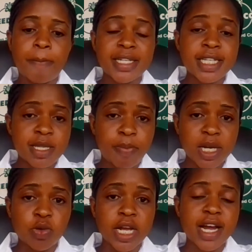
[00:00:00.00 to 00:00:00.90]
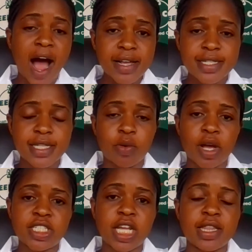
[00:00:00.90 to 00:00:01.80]
participant who had asked the
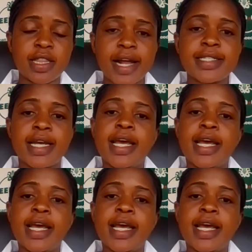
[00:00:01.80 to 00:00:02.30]
question that